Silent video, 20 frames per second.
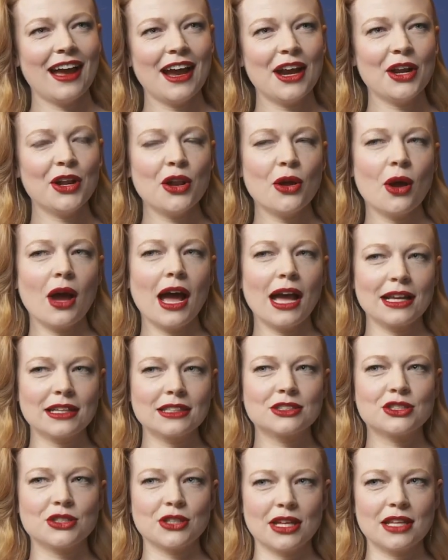I don't know. I
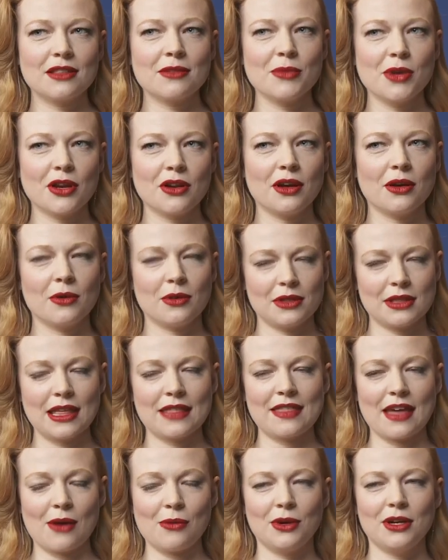the Murdoch
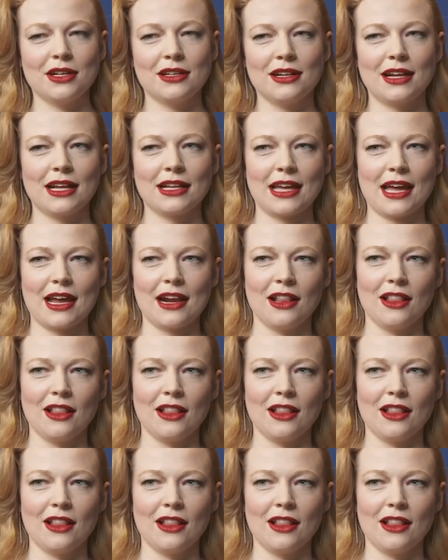that one I get a